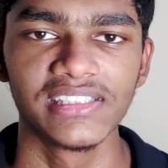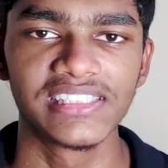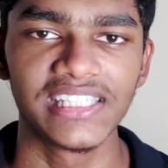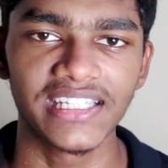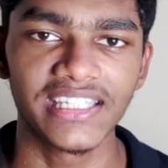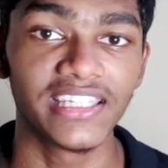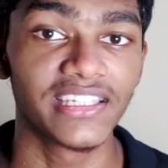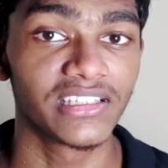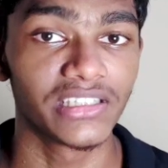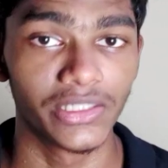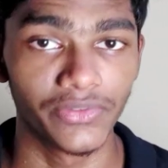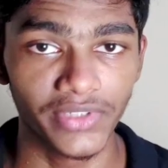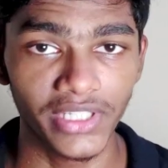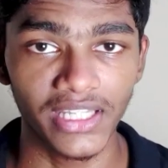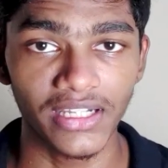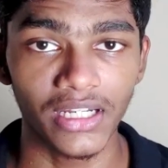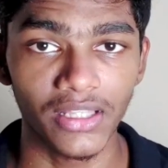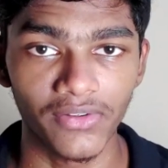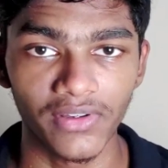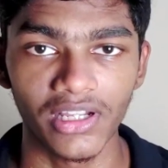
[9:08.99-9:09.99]
checking the
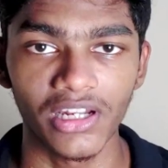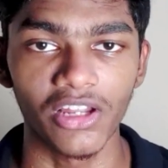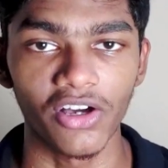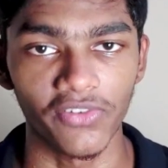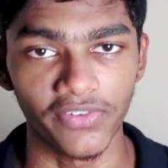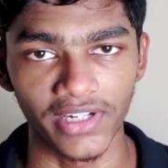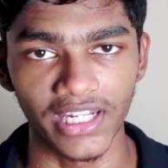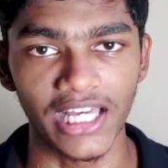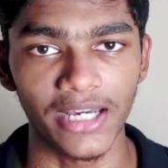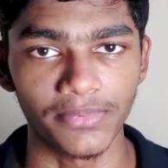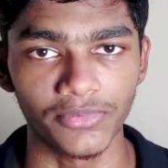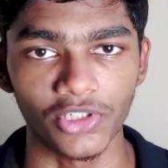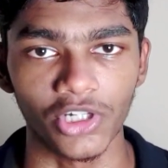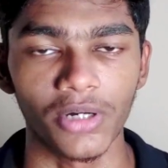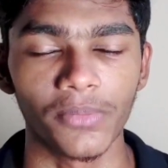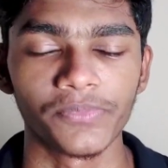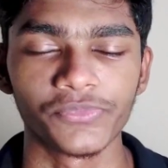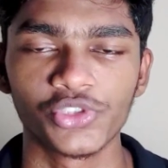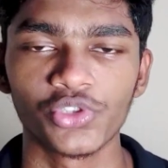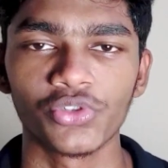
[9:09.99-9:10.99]
wear level of a laptop.